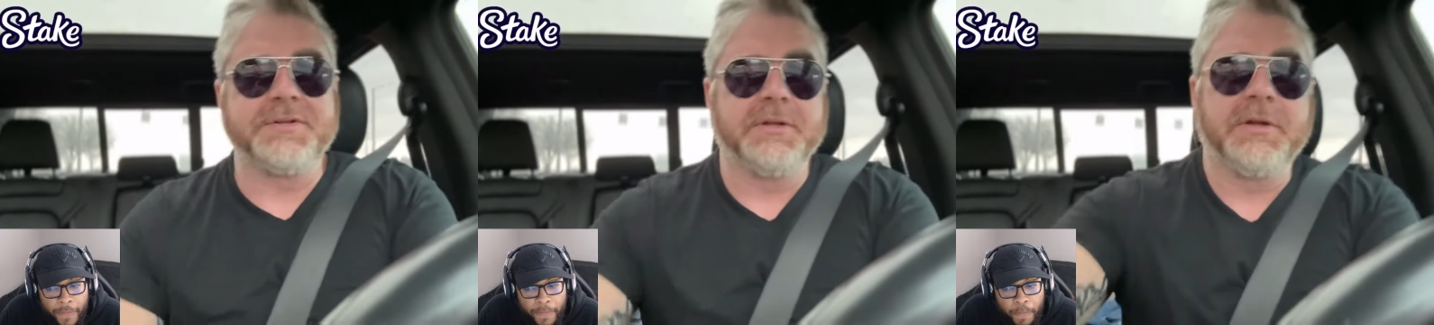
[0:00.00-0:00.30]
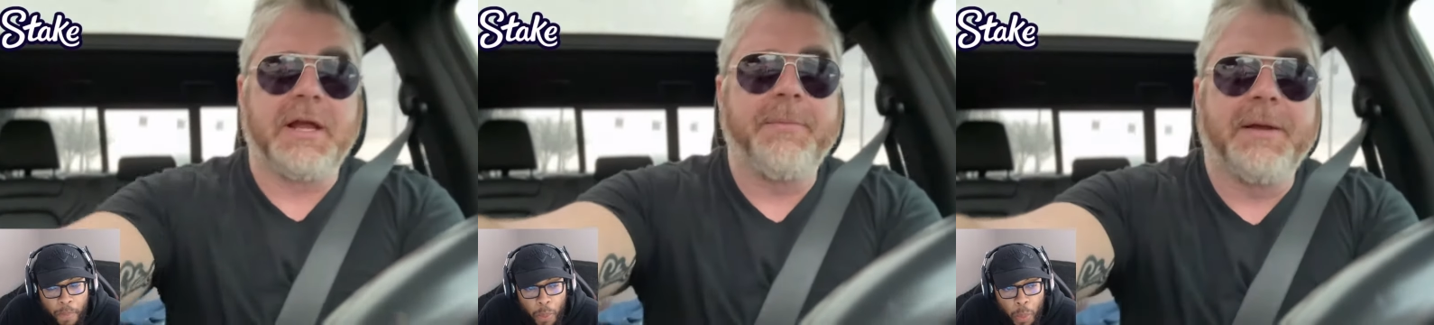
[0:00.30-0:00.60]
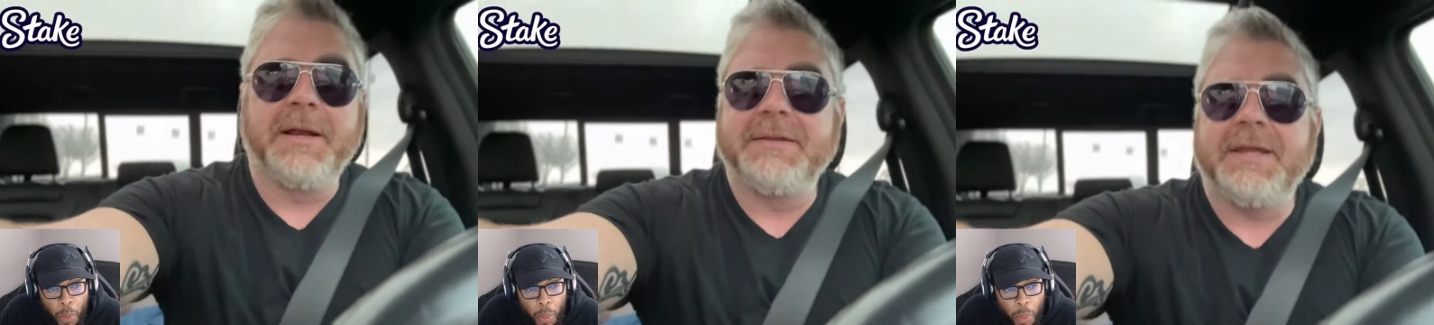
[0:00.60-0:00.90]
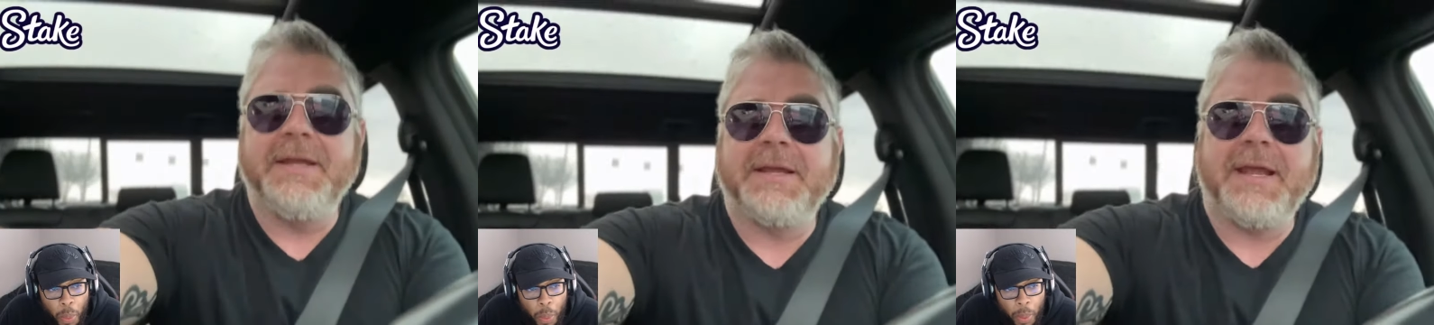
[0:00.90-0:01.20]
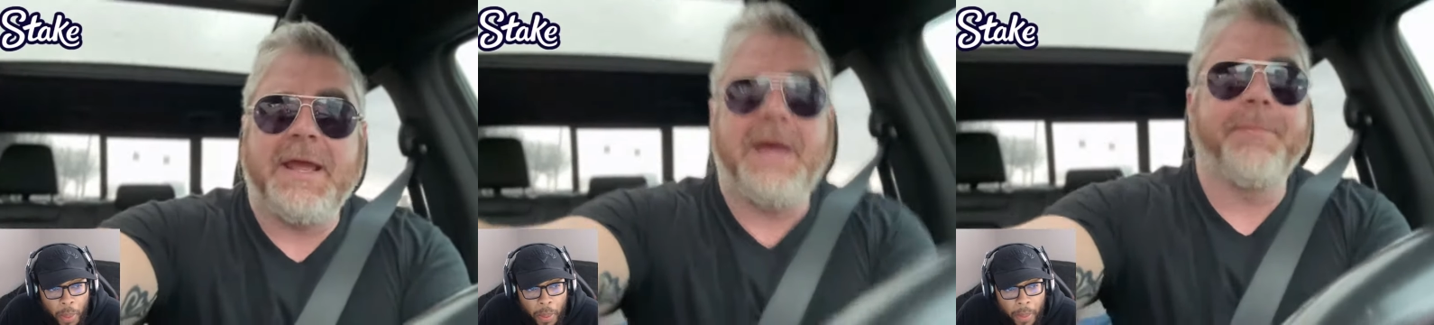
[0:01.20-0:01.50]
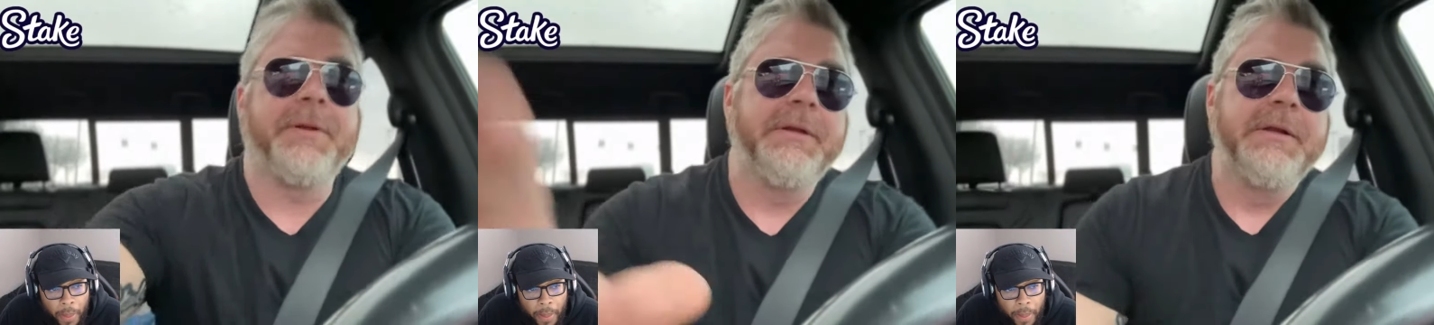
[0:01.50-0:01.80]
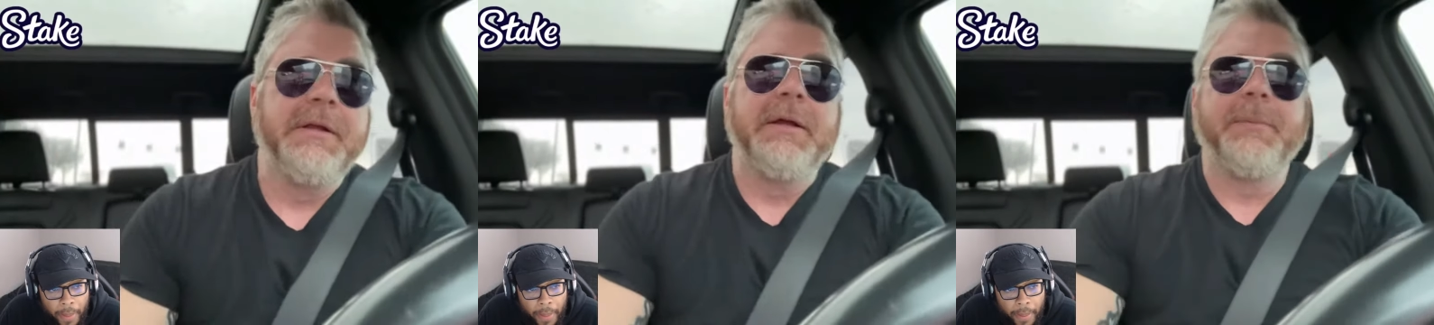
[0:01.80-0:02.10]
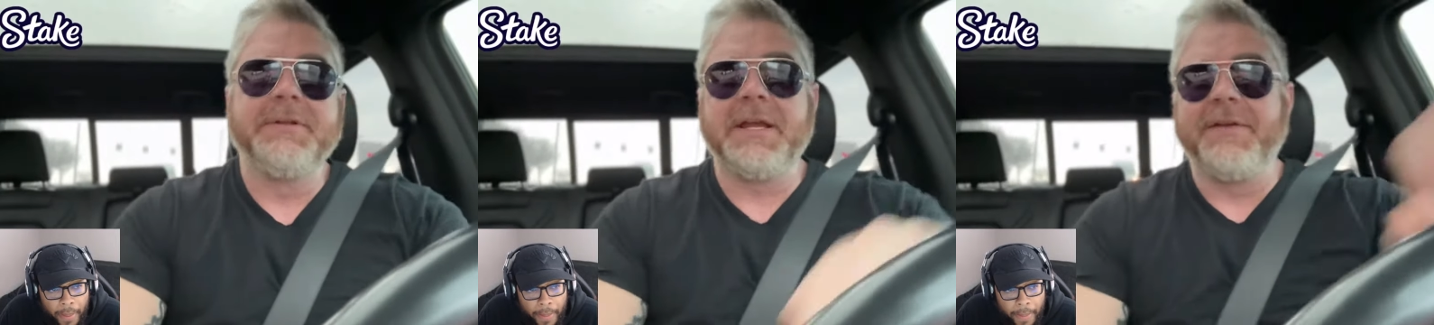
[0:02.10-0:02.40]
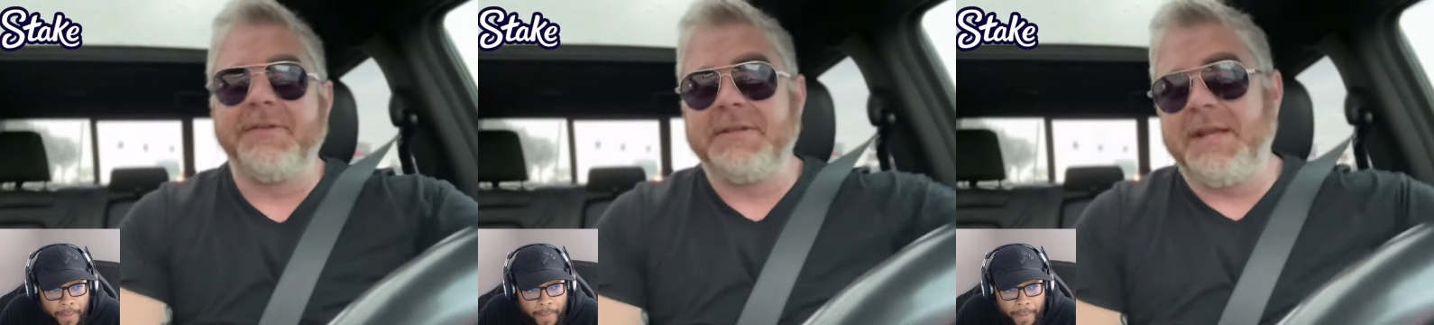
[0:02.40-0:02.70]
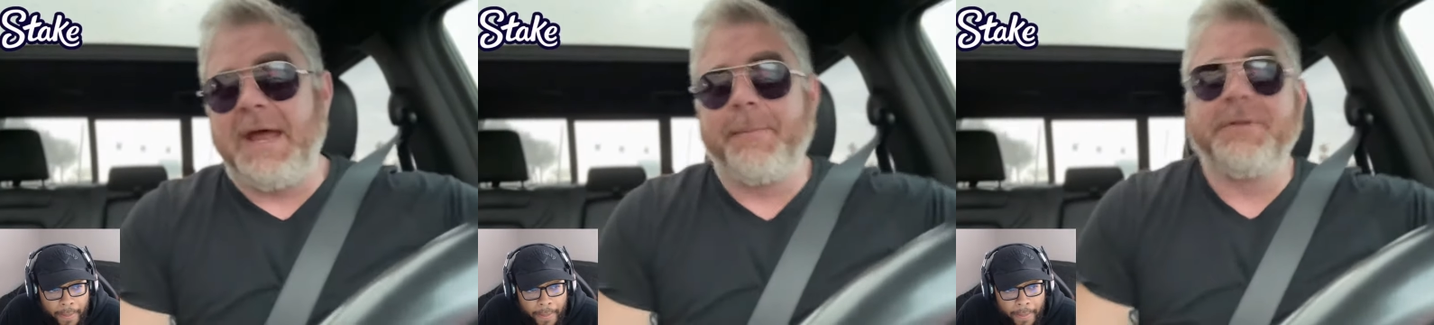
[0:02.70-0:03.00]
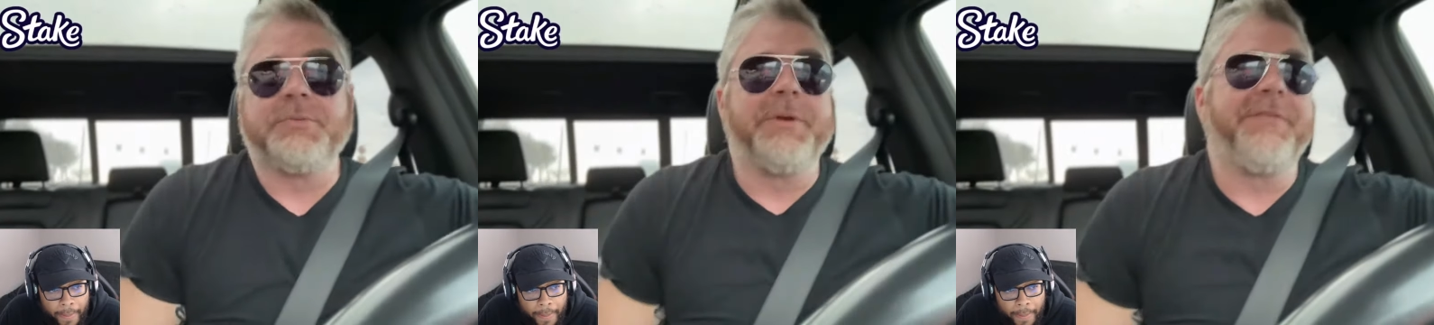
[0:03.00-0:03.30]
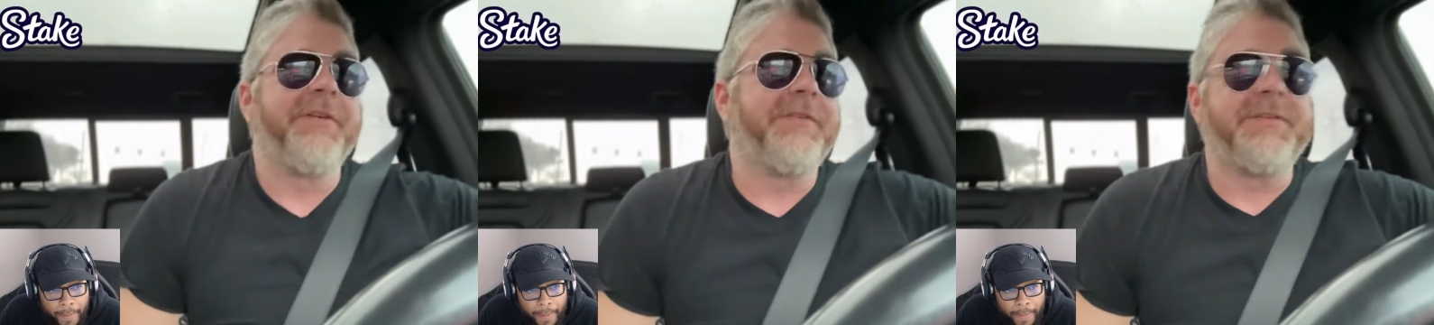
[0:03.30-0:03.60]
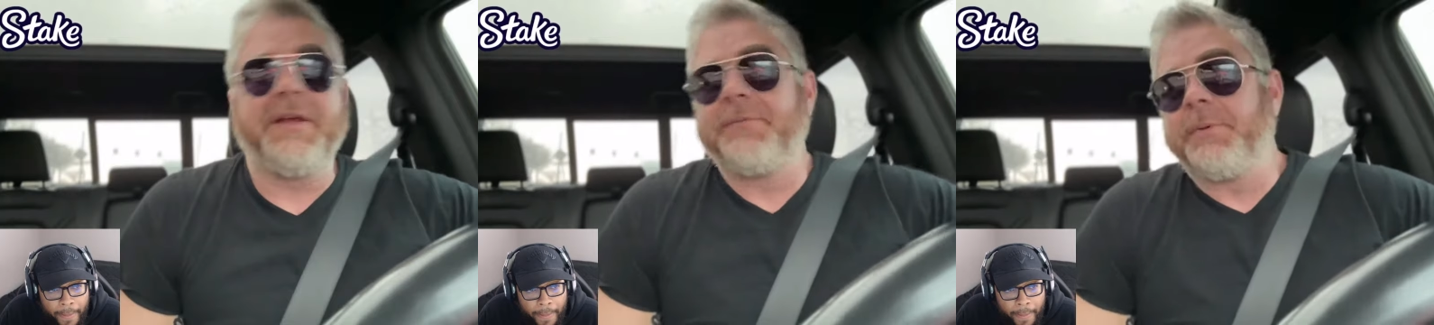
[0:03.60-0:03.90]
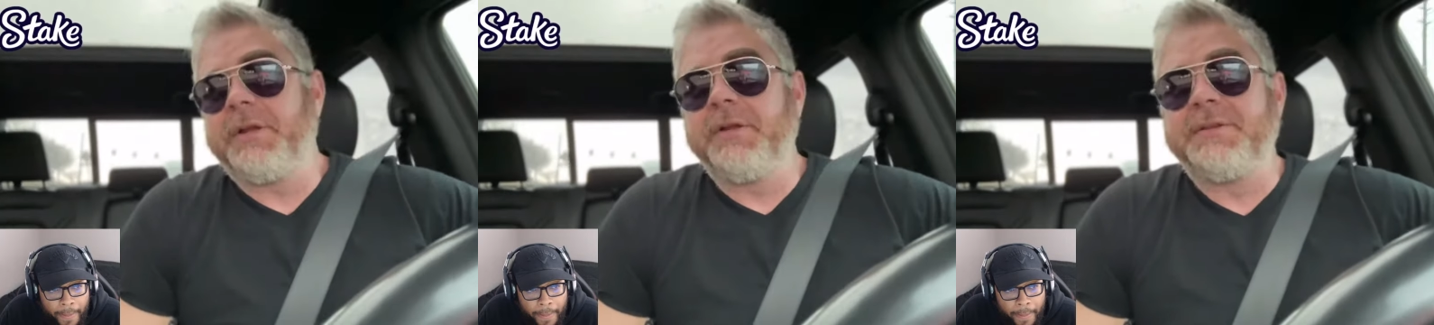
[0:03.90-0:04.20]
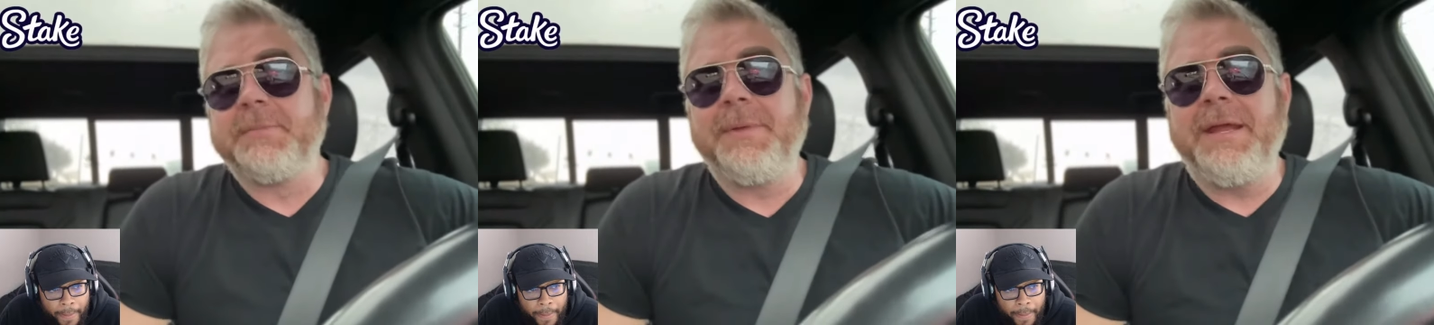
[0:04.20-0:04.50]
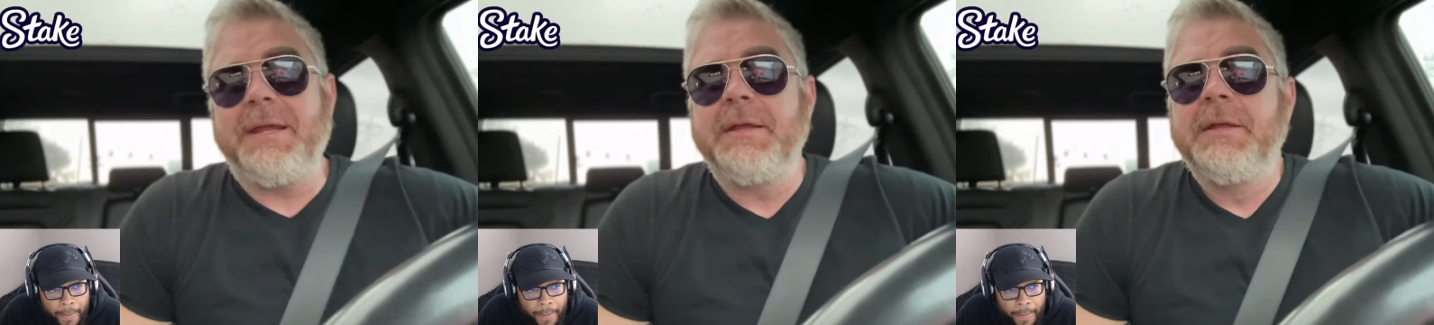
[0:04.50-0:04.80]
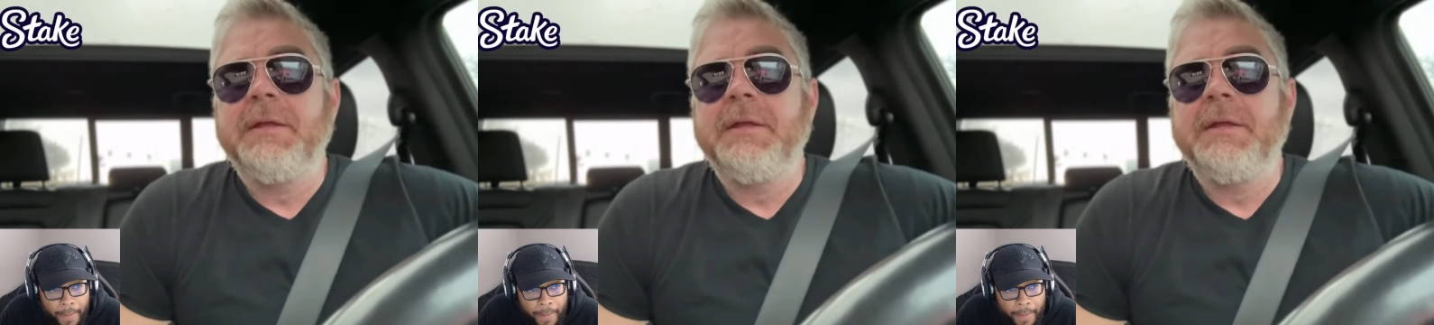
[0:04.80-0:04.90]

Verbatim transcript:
Speaker 1: And look, I'm not going to tell you it can't happen. I'm going to tell you if it did happen, 2050 sounds pretty good to me.